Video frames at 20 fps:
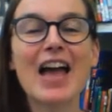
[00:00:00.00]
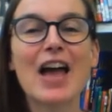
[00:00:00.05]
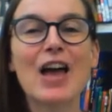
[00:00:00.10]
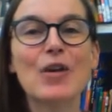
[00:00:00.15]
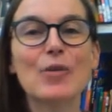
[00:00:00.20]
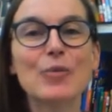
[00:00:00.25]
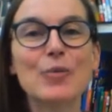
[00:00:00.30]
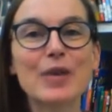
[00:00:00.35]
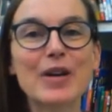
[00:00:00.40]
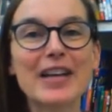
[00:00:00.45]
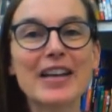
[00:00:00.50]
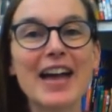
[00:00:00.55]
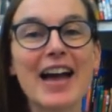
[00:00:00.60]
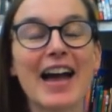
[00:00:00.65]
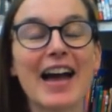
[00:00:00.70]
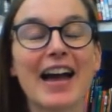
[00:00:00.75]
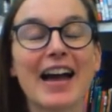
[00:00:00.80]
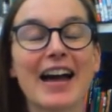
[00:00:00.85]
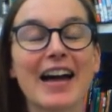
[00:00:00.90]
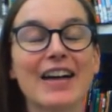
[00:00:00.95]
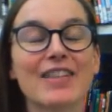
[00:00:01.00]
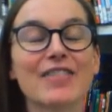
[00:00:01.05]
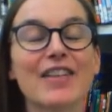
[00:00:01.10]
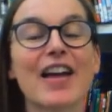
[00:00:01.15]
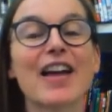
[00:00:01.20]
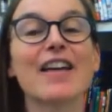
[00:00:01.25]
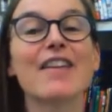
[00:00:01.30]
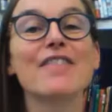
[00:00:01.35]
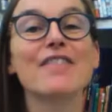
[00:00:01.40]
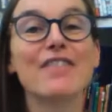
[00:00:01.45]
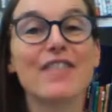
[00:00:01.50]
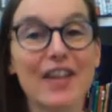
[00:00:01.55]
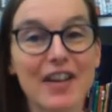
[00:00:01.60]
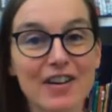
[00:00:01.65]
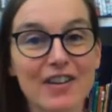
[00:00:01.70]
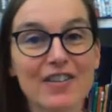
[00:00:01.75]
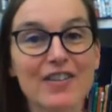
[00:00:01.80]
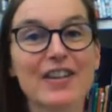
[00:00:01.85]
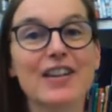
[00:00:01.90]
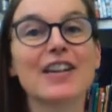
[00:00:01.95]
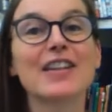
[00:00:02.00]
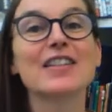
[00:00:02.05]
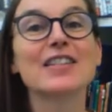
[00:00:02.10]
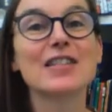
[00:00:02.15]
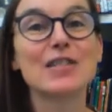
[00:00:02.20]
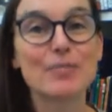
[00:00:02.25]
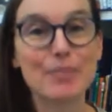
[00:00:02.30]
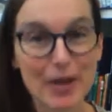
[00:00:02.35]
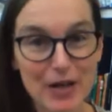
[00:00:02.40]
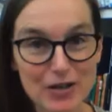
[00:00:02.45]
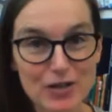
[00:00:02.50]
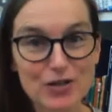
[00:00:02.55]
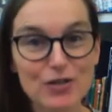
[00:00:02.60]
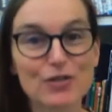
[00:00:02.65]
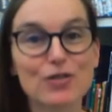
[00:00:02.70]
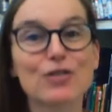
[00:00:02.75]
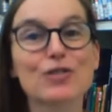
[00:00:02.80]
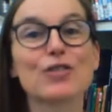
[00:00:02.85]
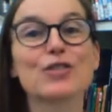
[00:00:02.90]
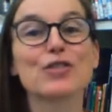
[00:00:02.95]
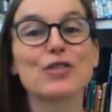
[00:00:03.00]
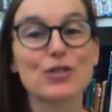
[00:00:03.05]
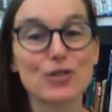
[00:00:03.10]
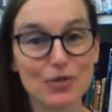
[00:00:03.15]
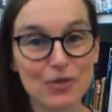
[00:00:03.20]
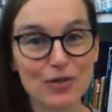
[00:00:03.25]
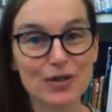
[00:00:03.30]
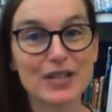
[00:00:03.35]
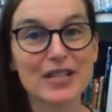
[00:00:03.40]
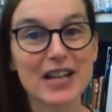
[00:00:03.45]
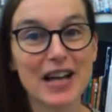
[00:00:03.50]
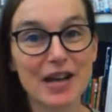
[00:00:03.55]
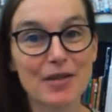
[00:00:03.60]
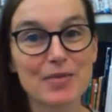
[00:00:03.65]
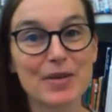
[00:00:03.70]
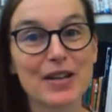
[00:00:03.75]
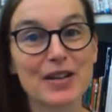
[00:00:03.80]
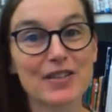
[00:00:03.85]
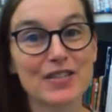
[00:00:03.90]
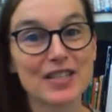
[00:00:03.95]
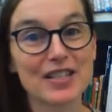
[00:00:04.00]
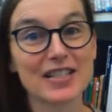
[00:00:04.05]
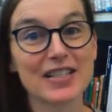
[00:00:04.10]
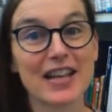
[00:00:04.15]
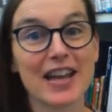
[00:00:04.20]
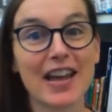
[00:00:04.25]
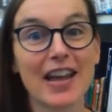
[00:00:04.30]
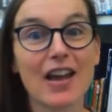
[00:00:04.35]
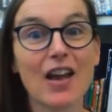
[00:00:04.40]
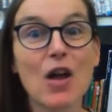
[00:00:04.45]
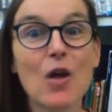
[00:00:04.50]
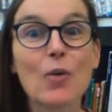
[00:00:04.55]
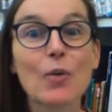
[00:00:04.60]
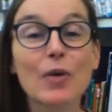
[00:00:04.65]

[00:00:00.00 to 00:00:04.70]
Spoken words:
And we have a very special story time here today.